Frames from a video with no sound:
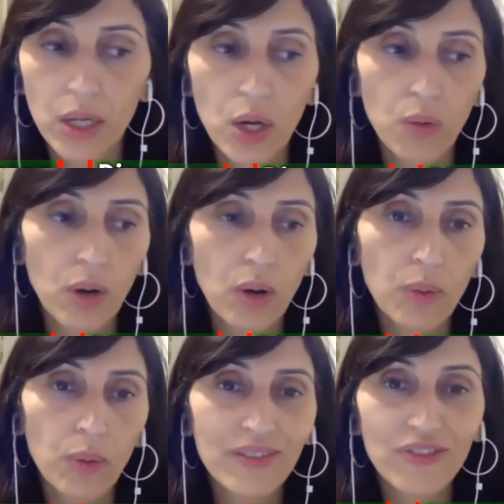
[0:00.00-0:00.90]
what we
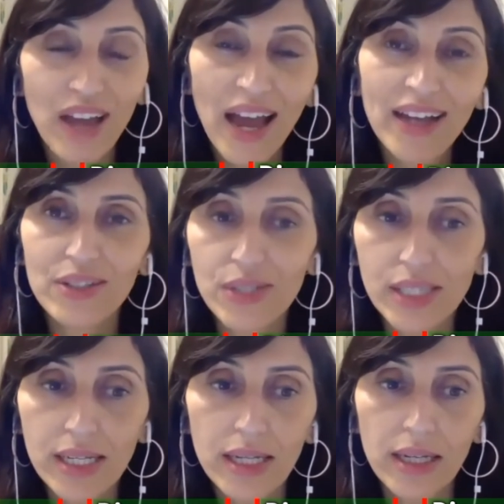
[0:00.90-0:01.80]
in fact are
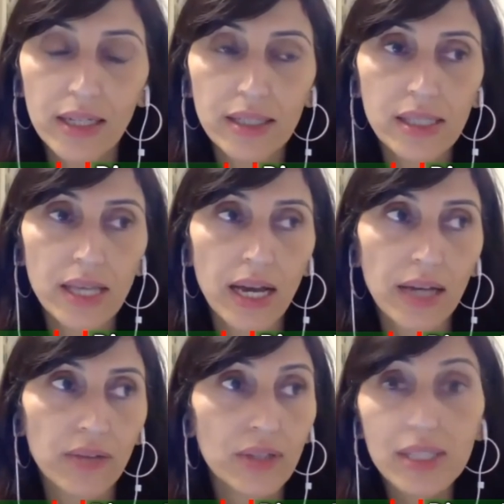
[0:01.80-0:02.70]
seeing is
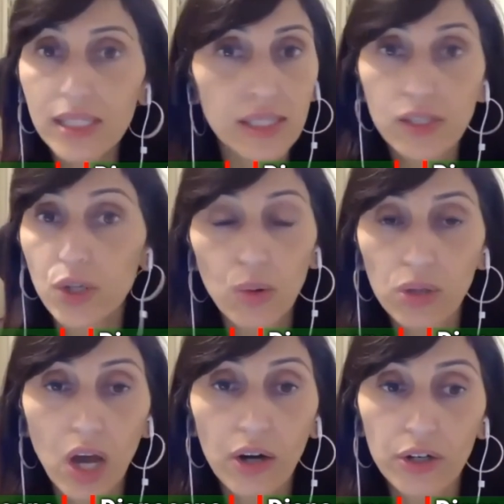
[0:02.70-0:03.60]
that this is no
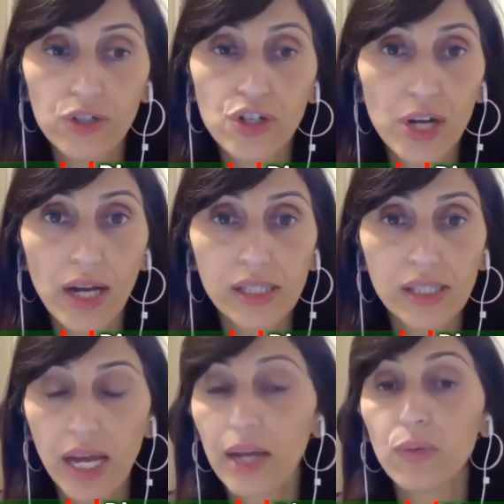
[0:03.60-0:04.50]
longer
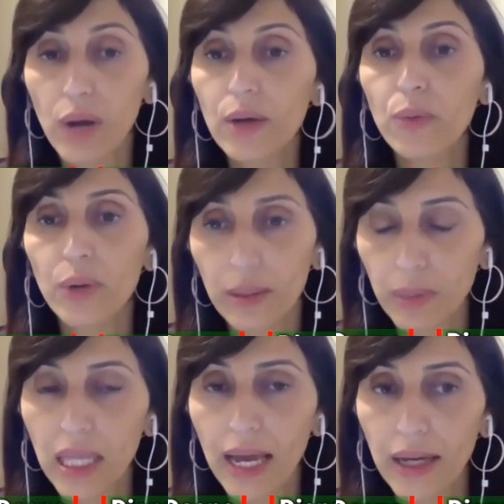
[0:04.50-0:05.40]
just a right wing
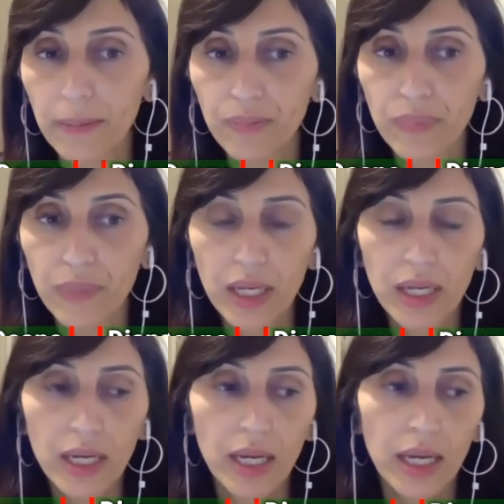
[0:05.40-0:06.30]
plan.
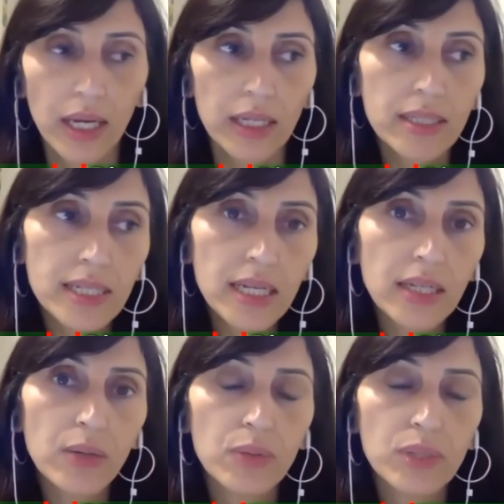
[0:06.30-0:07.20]
Indeed,
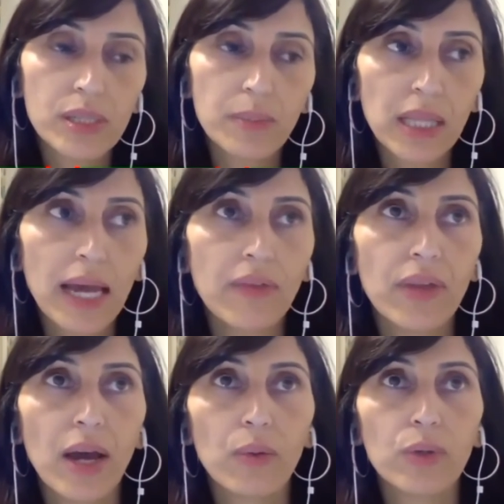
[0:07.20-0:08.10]
it was a plan
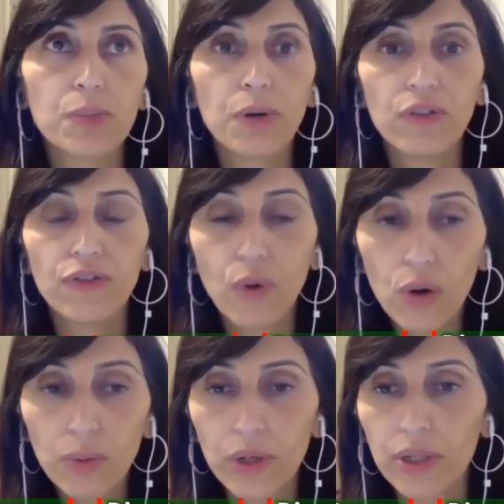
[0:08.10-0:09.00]
that was put
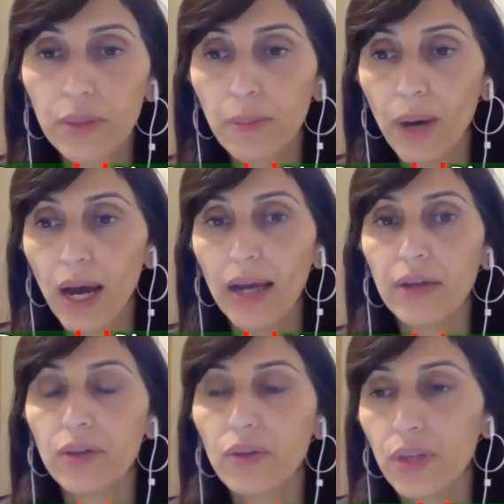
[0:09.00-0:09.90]
forward
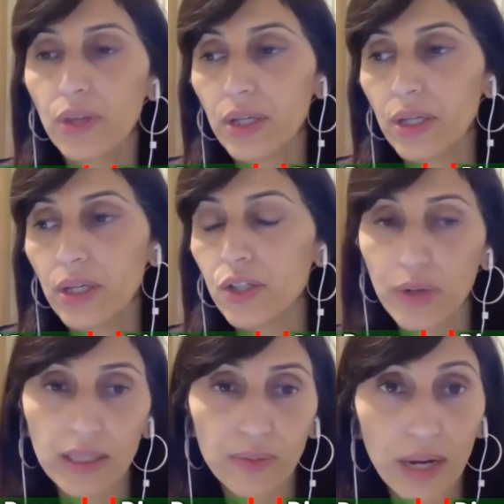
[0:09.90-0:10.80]
by the
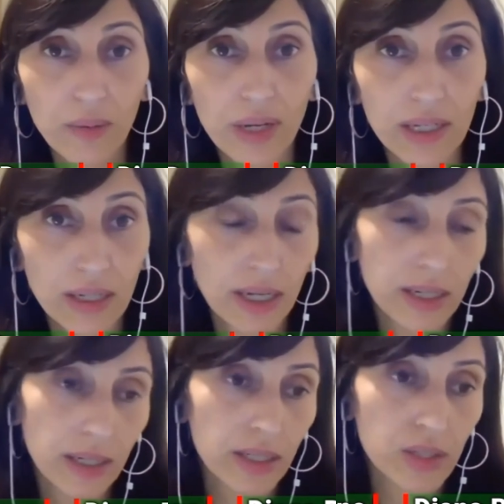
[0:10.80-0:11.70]
Israeli right wing
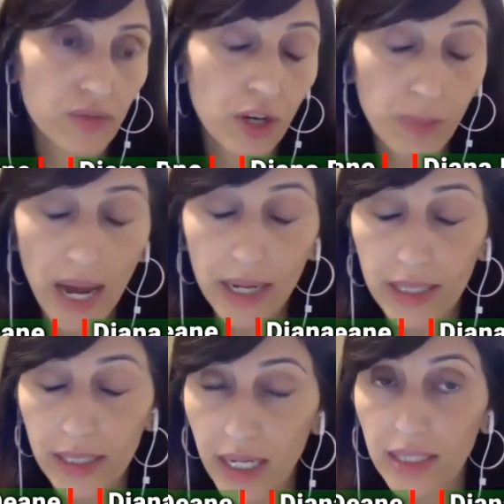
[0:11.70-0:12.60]
as far back as
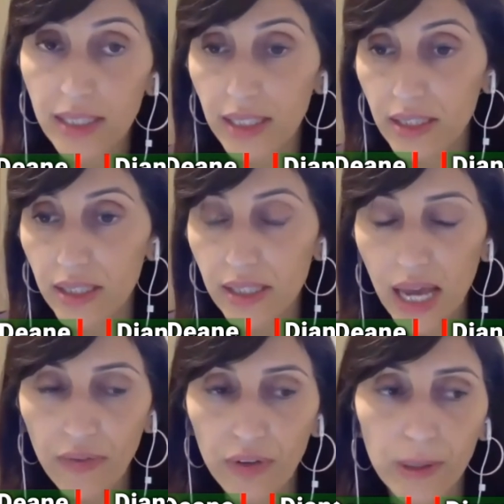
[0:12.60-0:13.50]

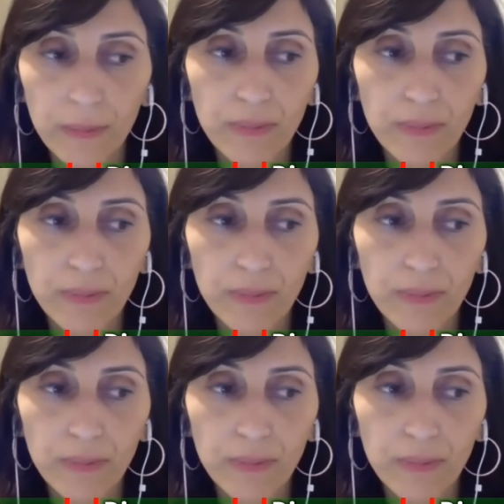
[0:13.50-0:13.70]
1967.